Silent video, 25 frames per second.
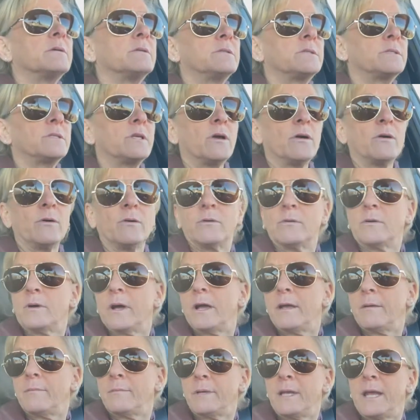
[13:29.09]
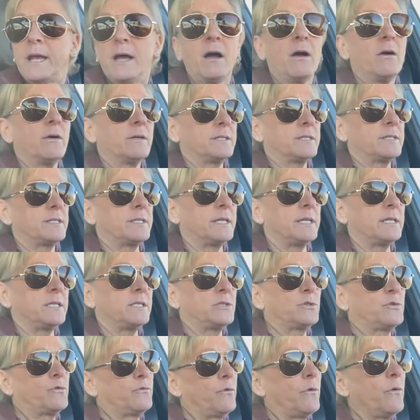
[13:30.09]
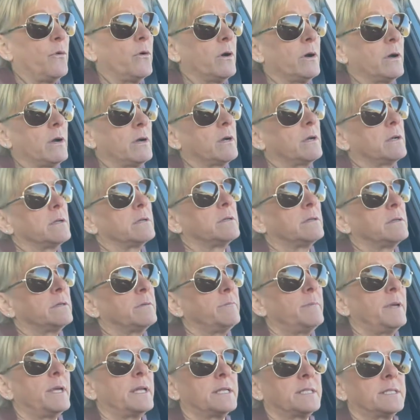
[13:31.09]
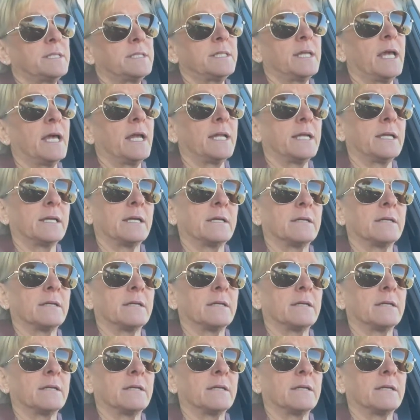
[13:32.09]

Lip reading: So I'm now a stage 4 metastatic